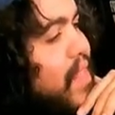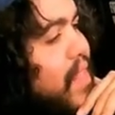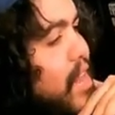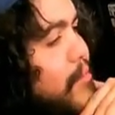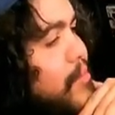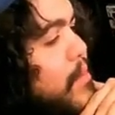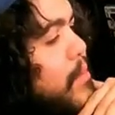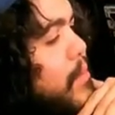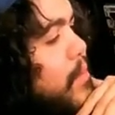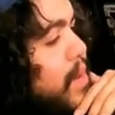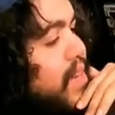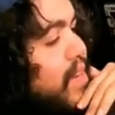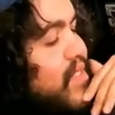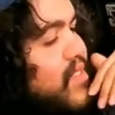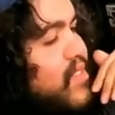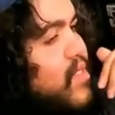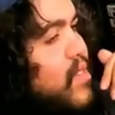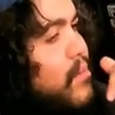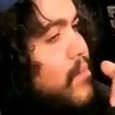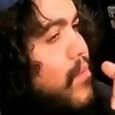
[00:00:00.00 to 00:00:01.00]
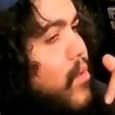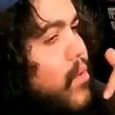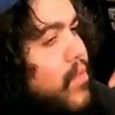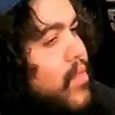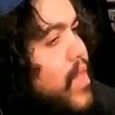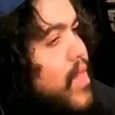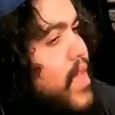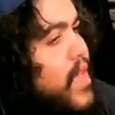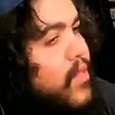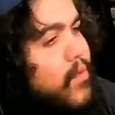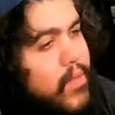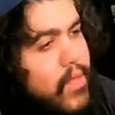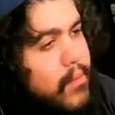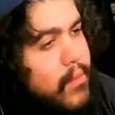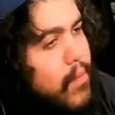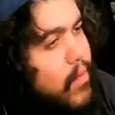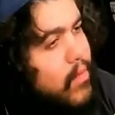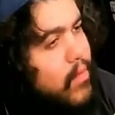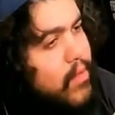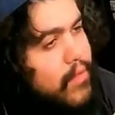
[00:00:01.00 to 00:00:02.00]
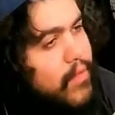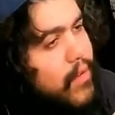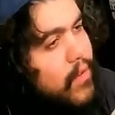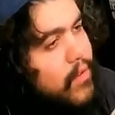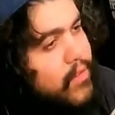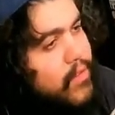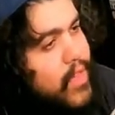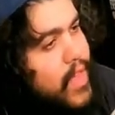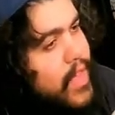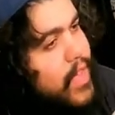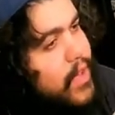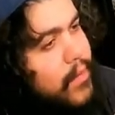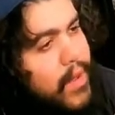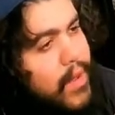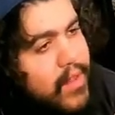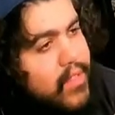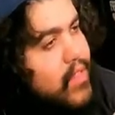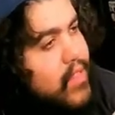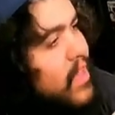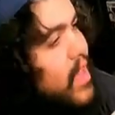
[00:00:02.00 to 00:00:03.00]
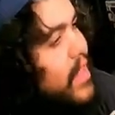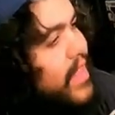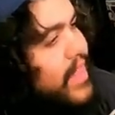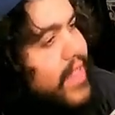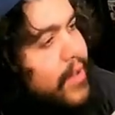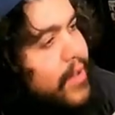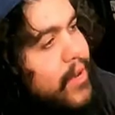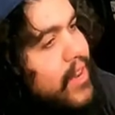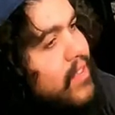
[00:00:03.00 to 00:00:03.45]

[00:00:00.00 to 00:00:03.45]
people were gonna see more things with the multiverse. Like, you were gonna see. I think I saw